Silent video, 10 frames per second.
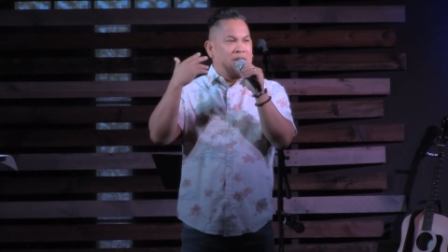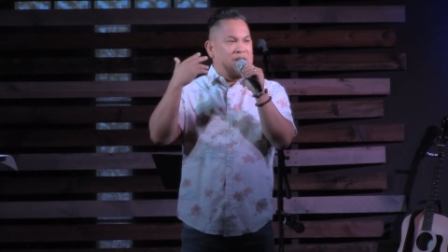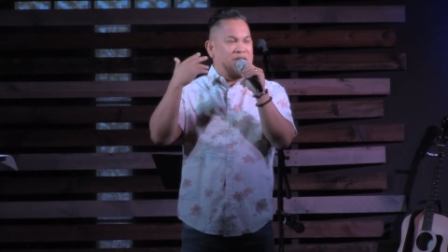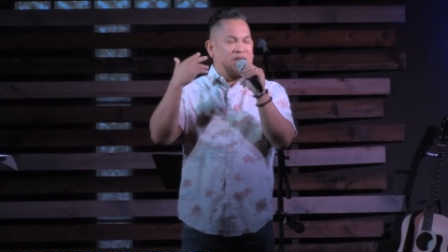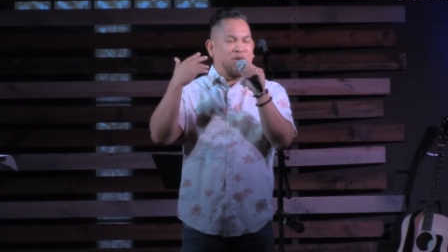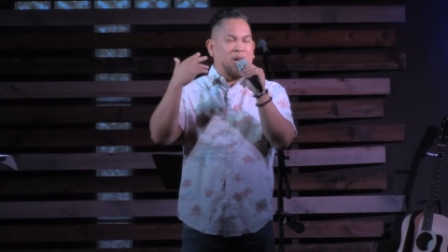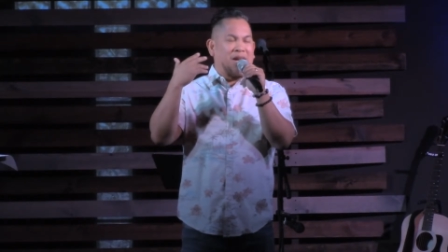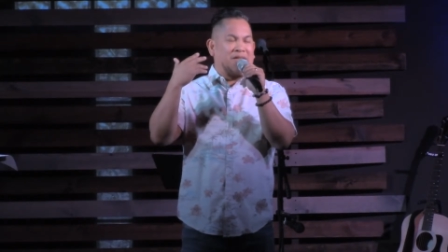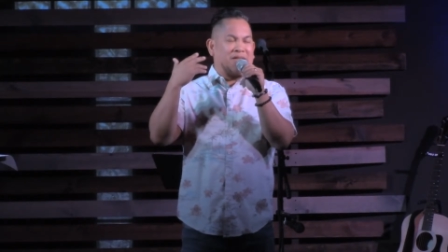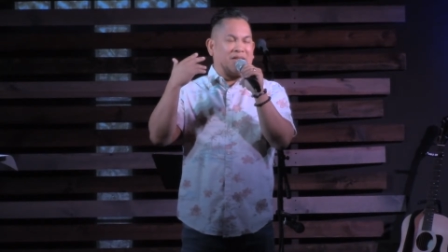And she
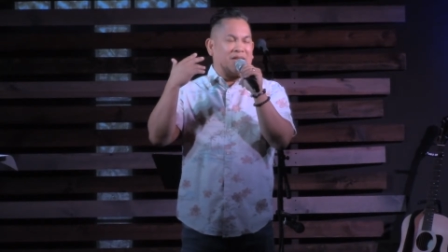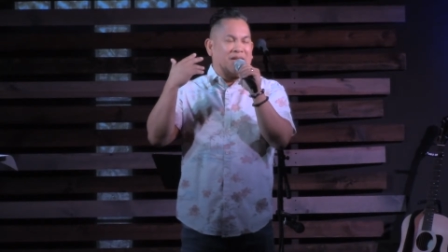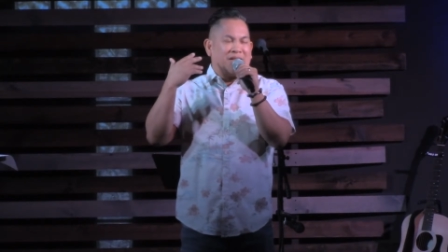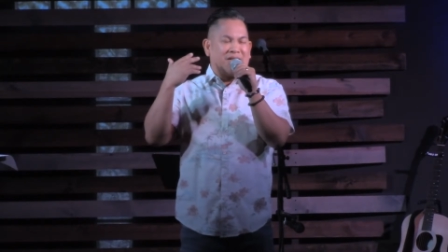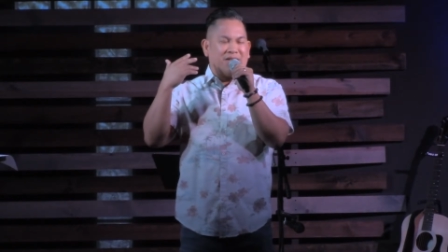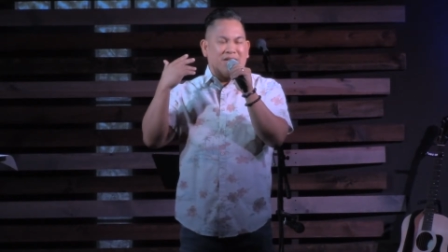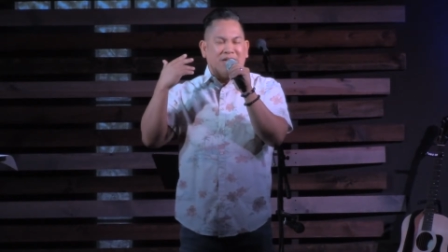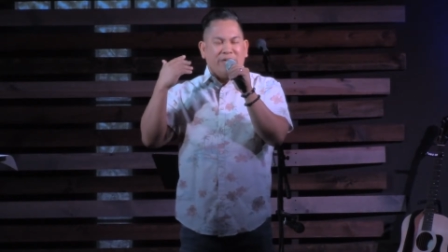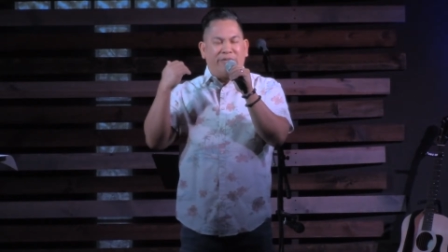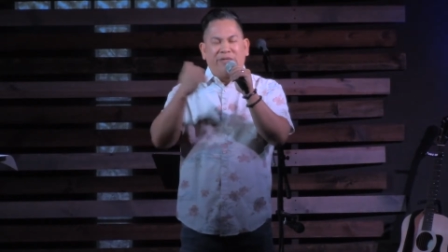tries to, to
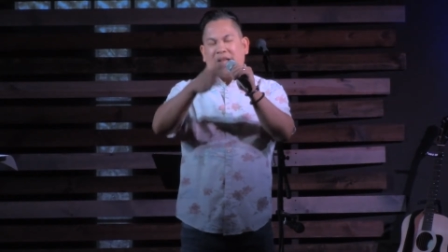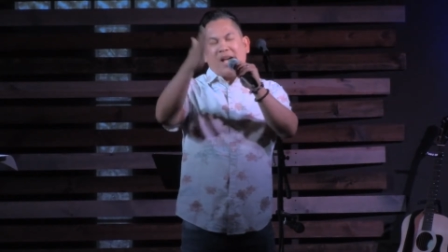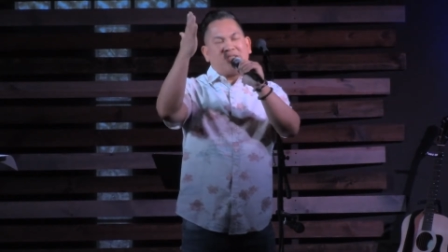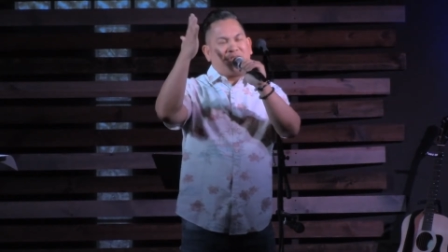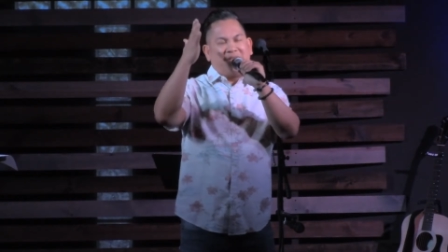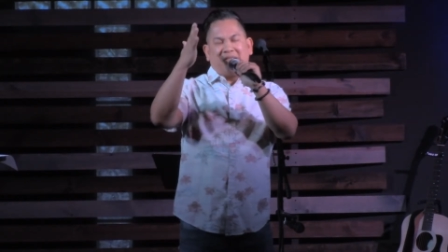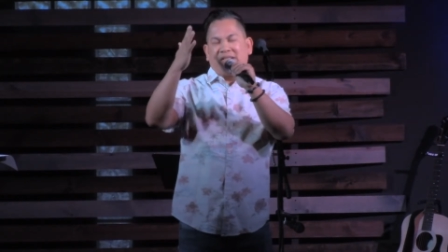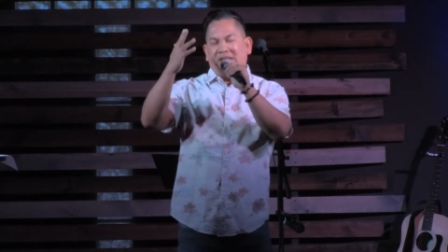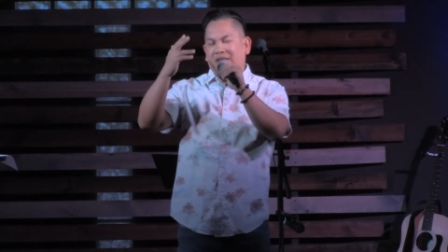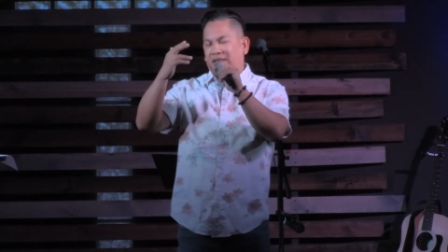flash this,